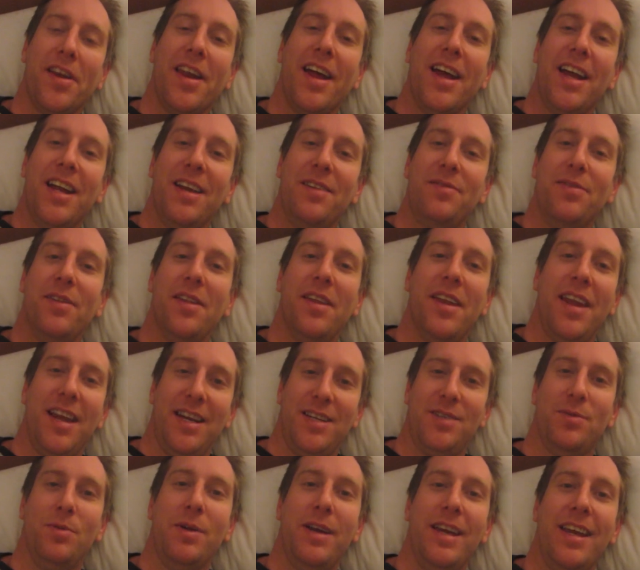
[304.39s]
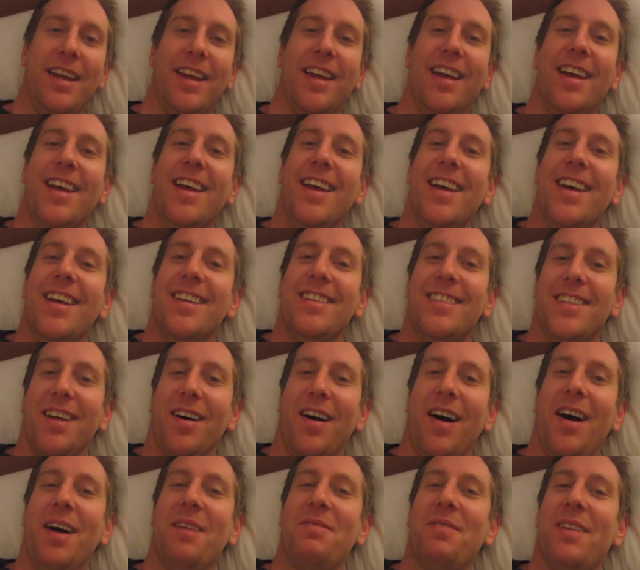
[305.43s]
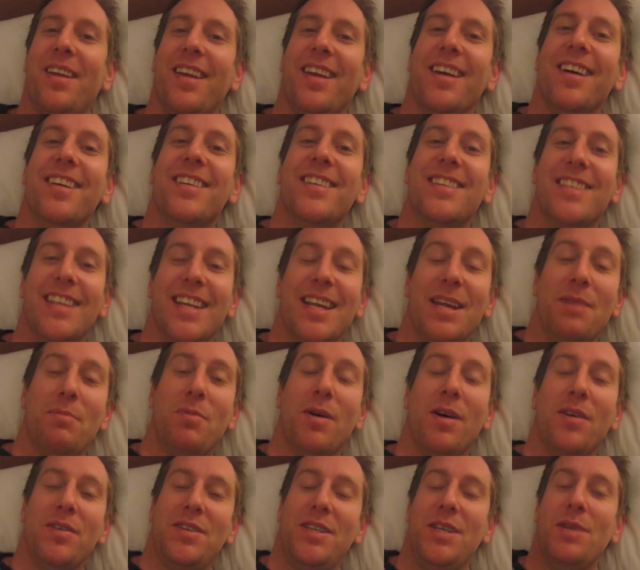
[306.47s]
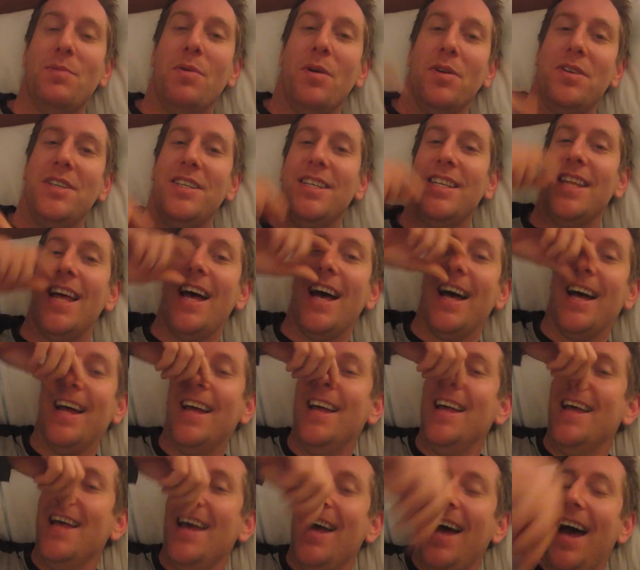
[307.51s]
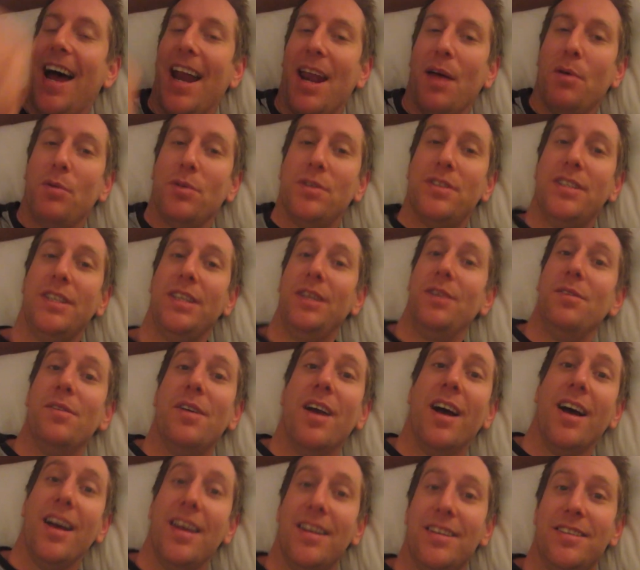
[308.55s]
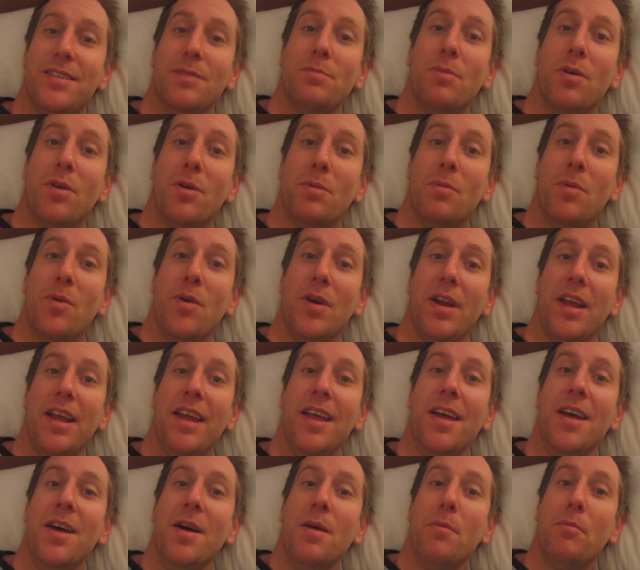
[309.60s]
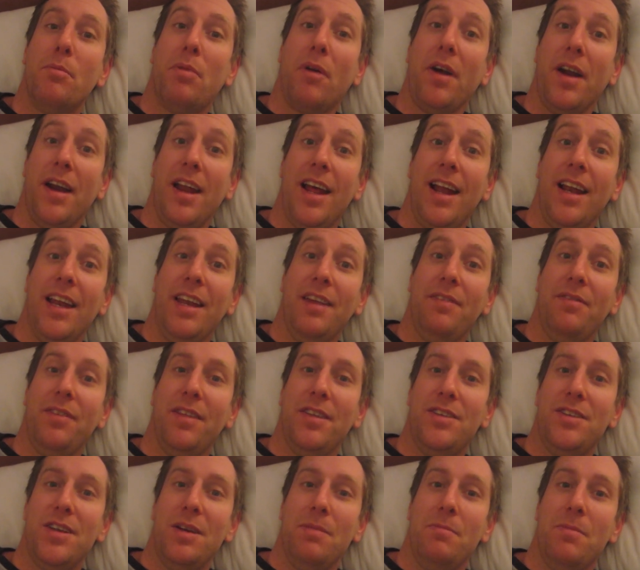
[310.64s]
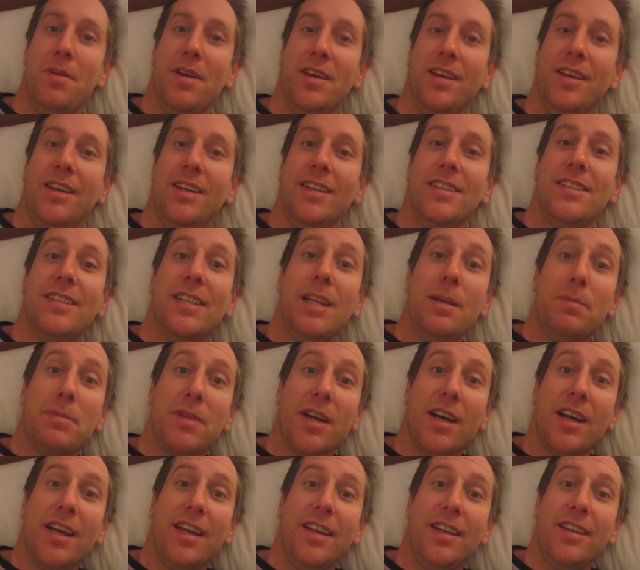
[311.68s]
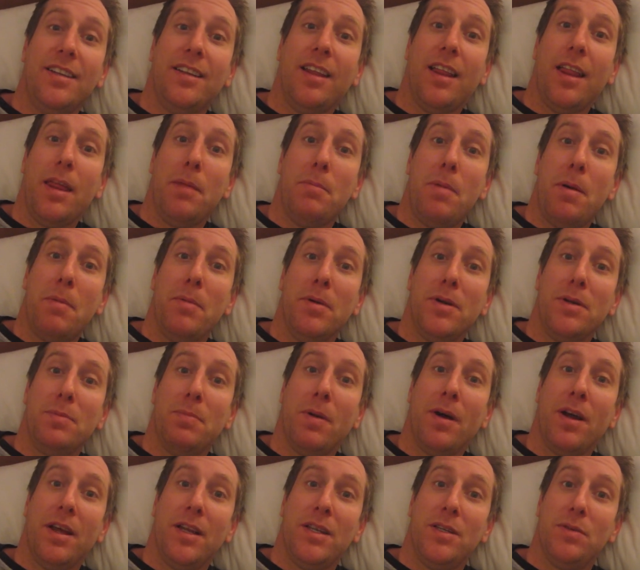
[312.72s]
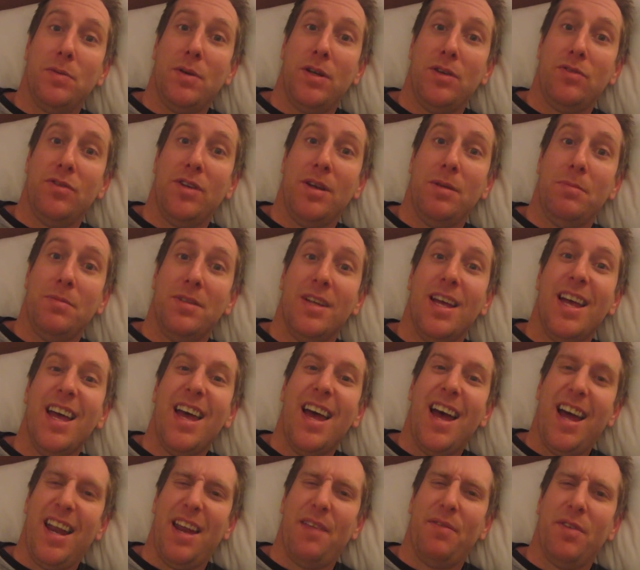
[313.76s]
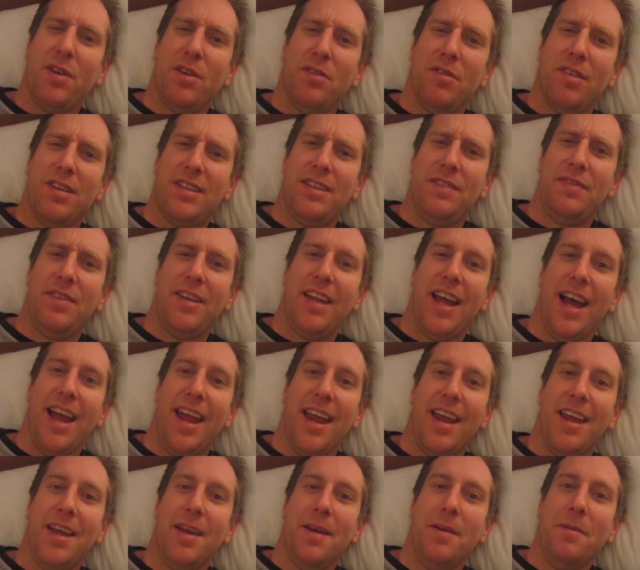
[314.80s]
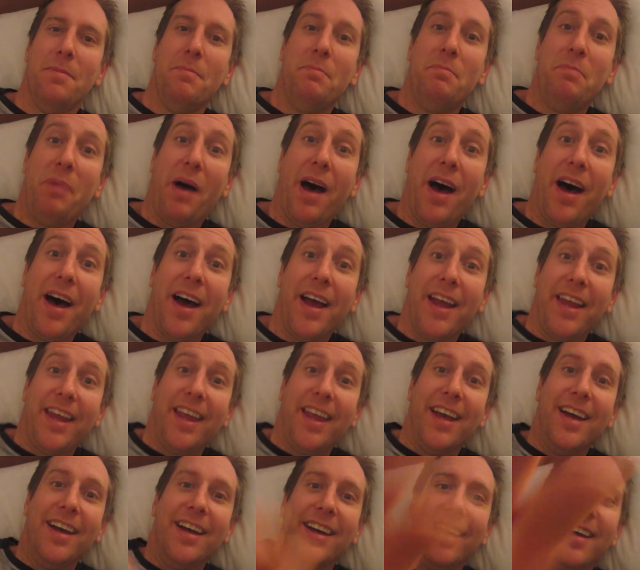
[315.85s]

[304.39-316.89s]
a night for the next week. So I'm going to go to sleep while she watches that, and I will see you guys tomorrow morning, bright and early, for the gym. Sleep tight, don't let the bedbugs bite, sweet dreams, and have a good rest of your day. Bye!